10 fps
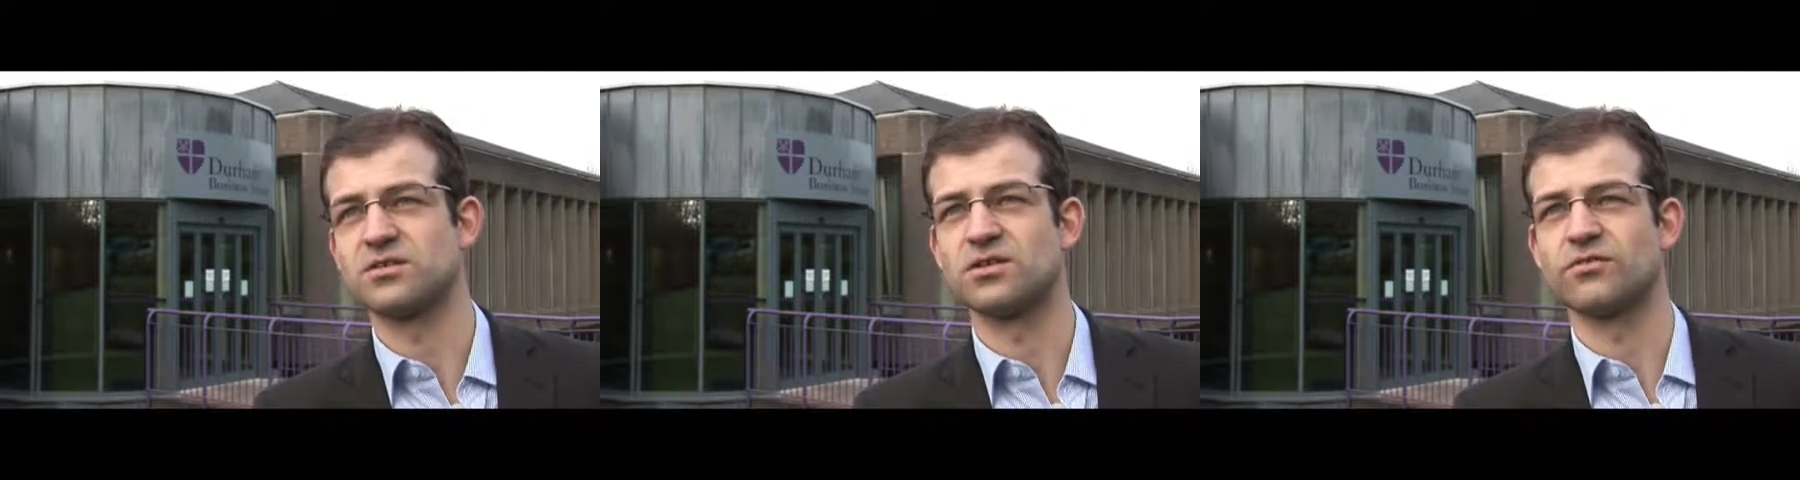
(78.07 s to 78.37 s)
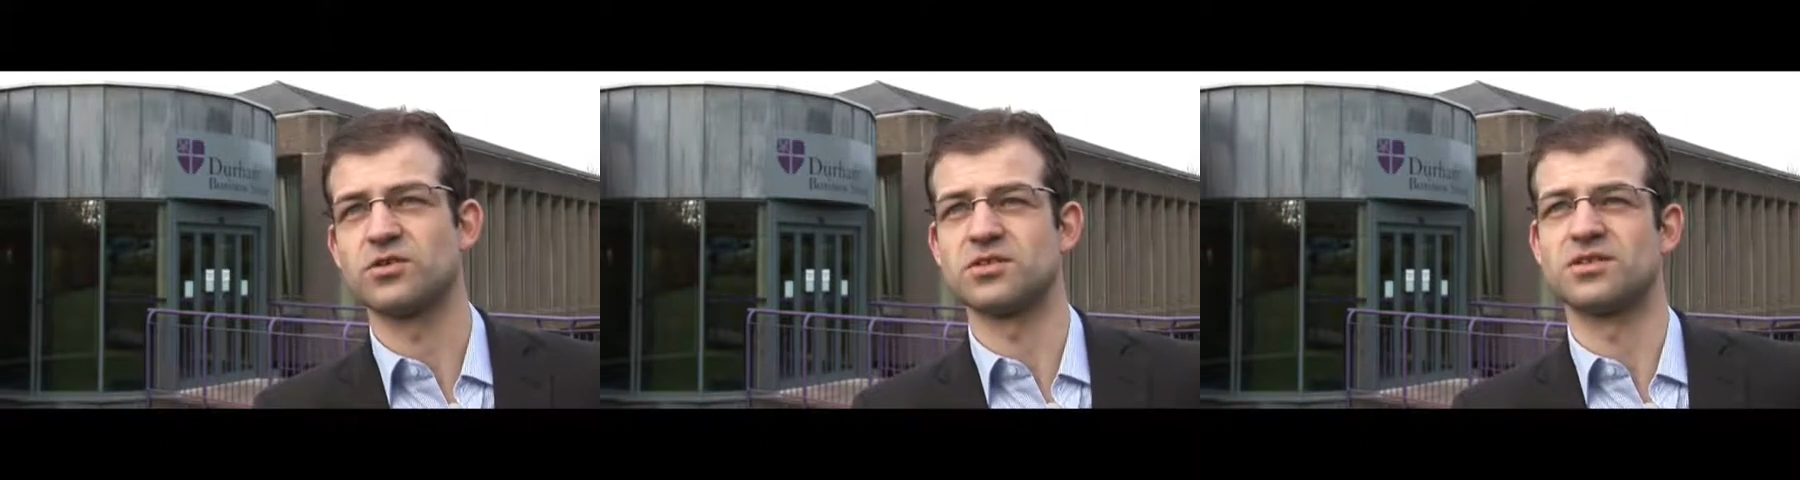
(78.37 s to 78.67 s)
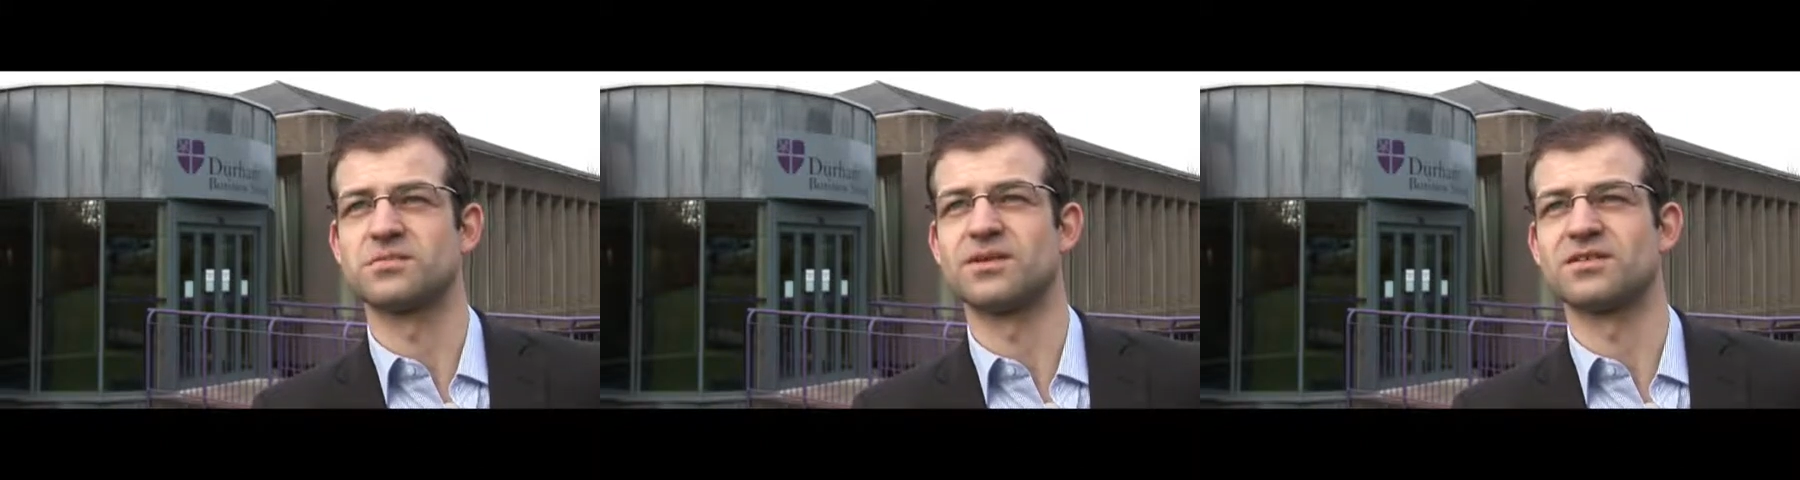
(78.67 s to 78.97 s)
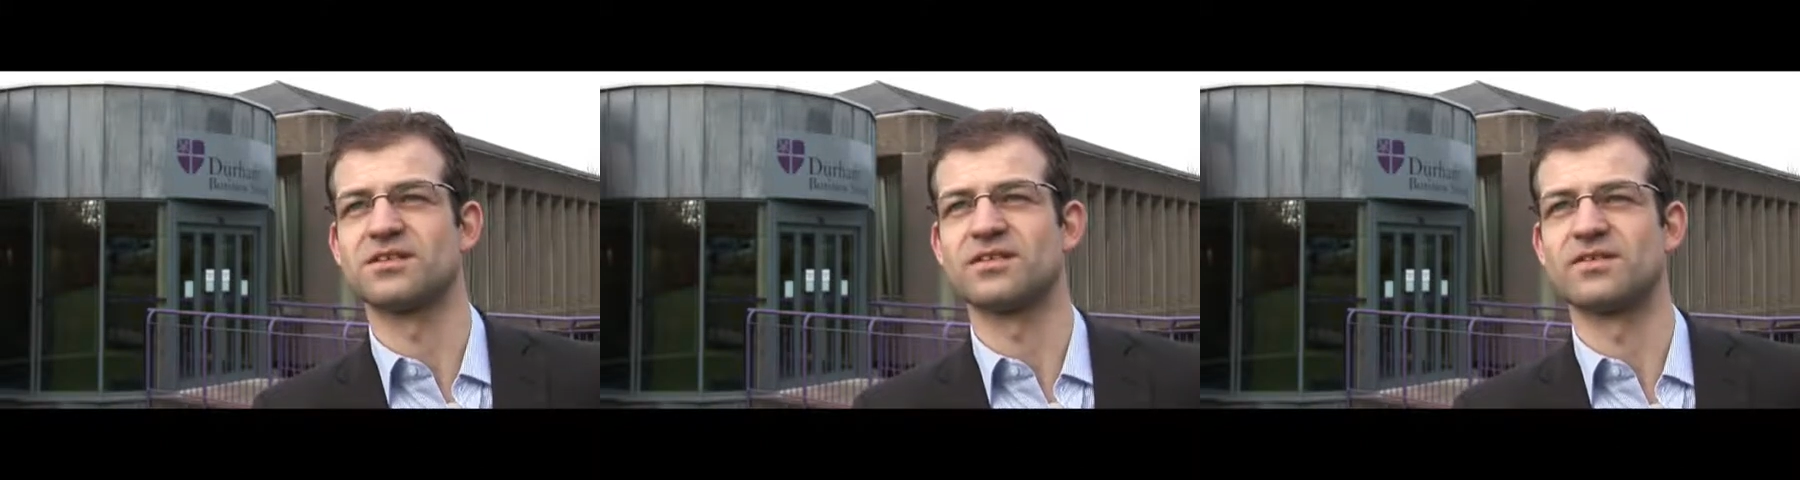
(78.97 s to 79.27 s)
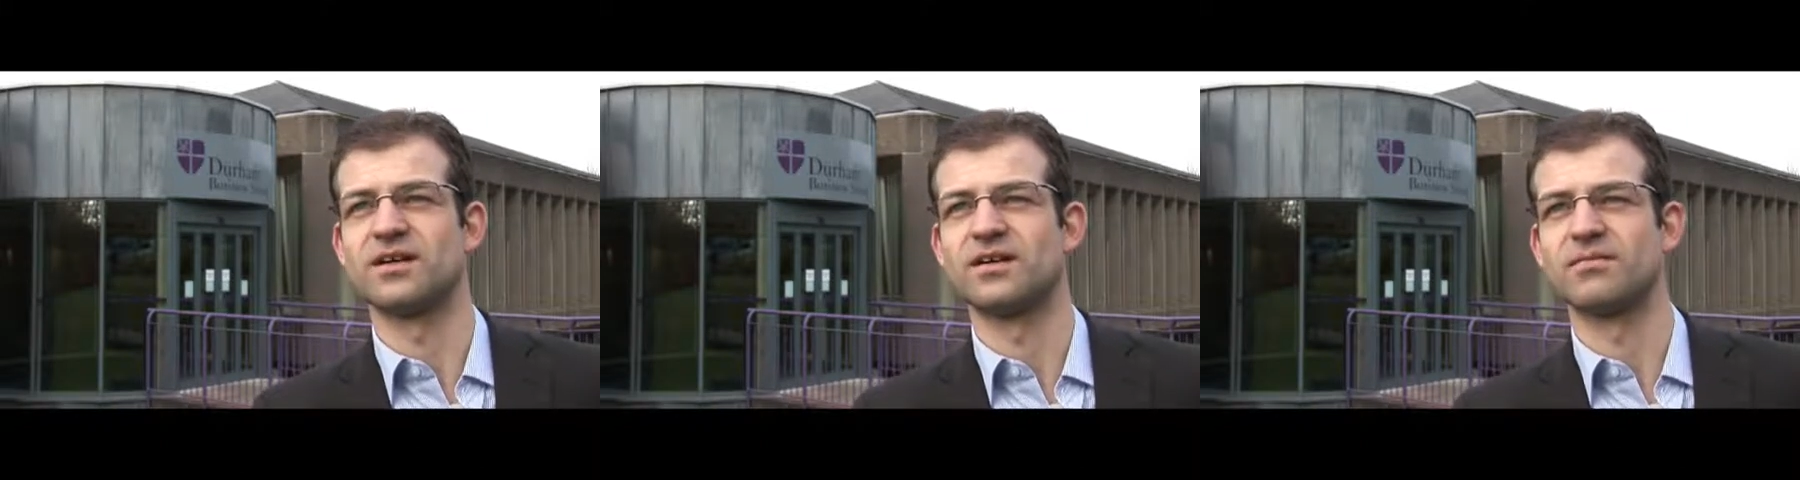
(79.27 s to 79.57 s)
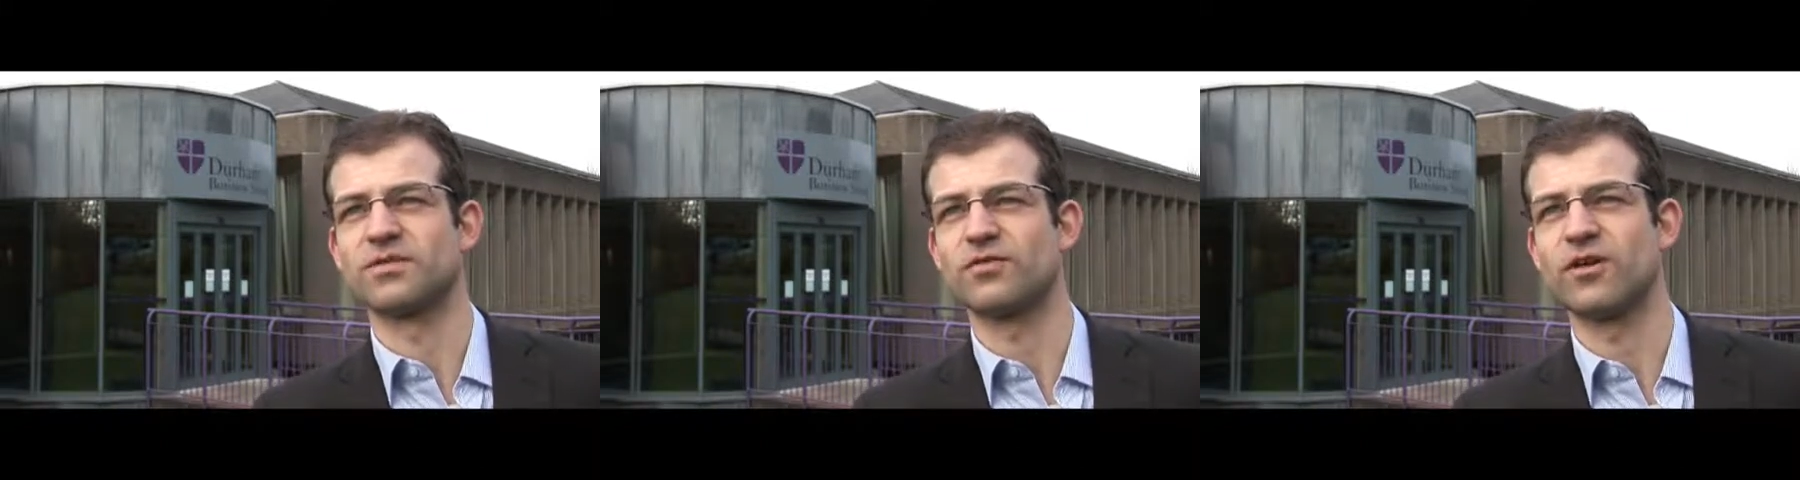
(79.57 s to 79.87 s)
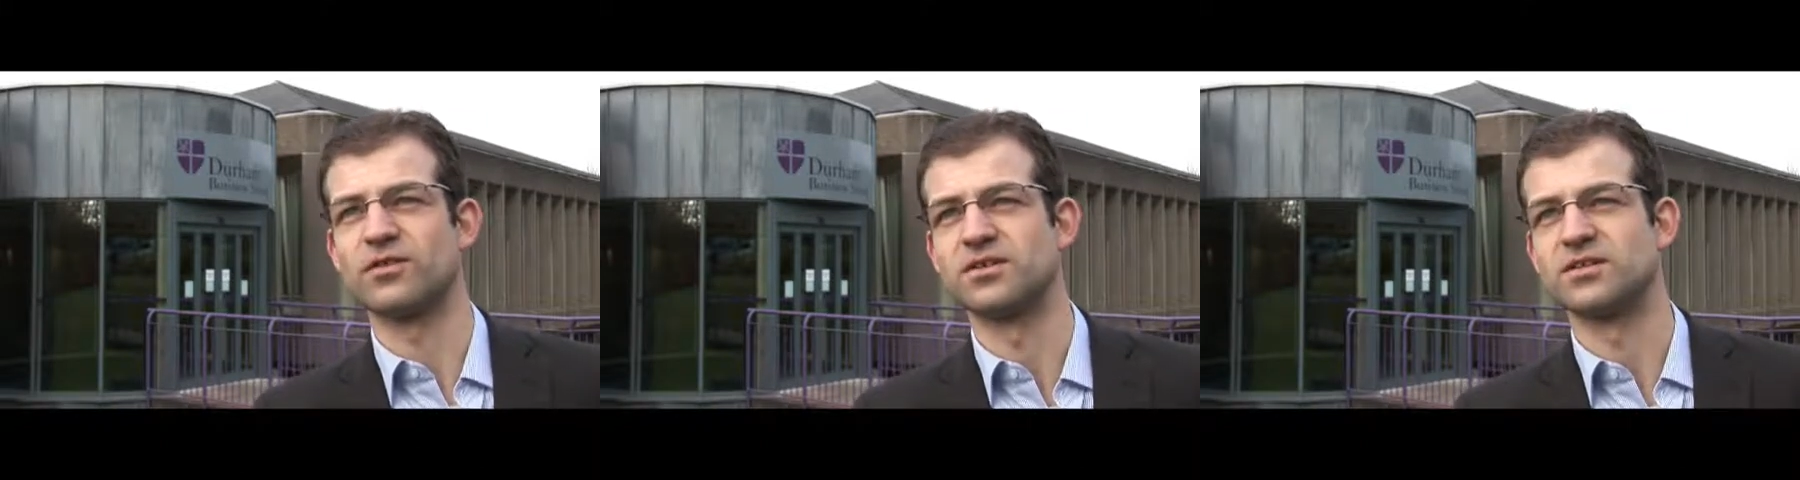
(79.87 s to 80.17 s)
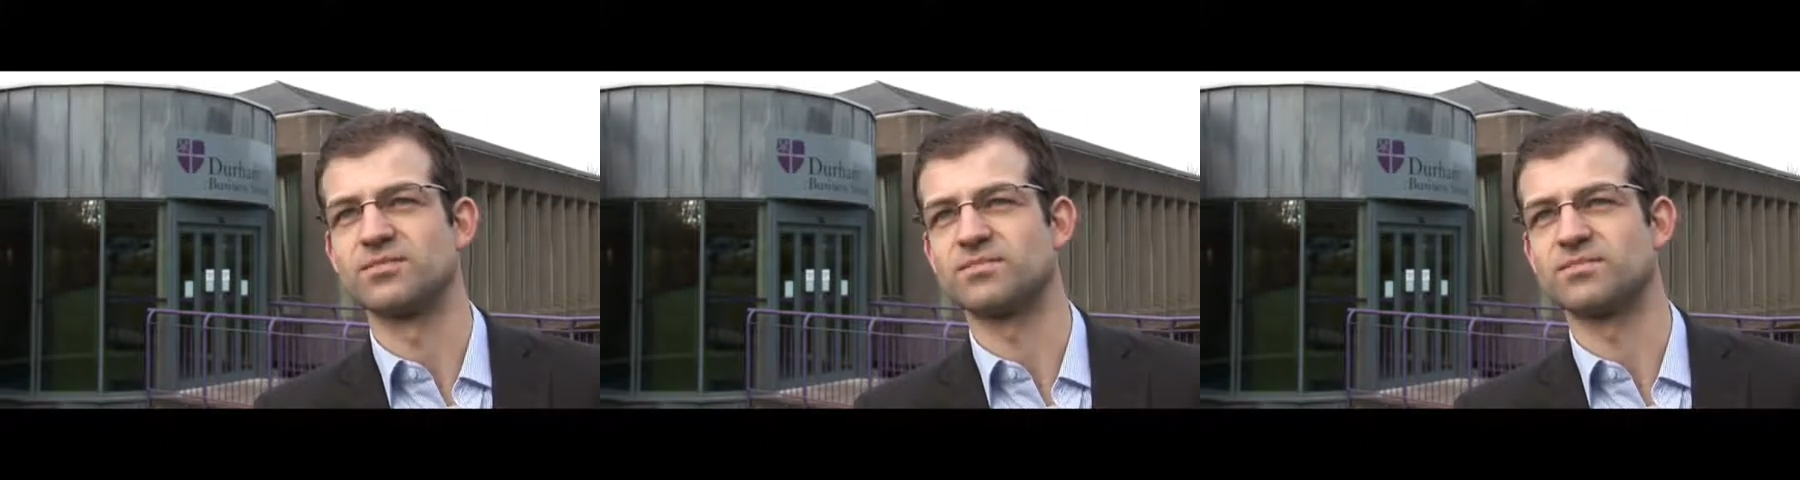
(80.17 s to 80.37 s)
university spin-outs are founded